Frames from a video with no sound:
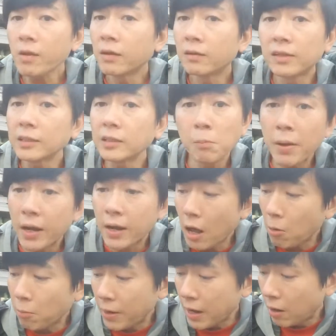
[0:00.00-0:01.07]
Doesn't matter
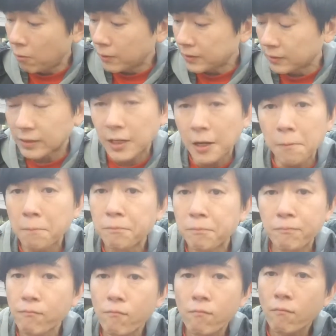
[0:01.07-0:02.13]
how many hours you sleep.
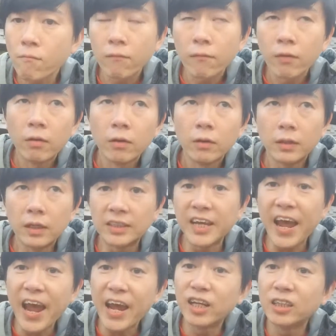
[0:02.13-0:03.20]
It's
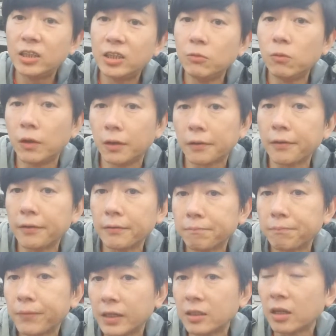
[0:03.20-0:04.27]
the energy work.
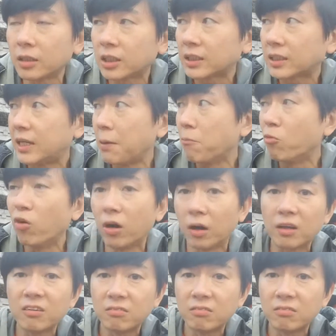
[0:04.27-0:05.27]
It's not sleep work.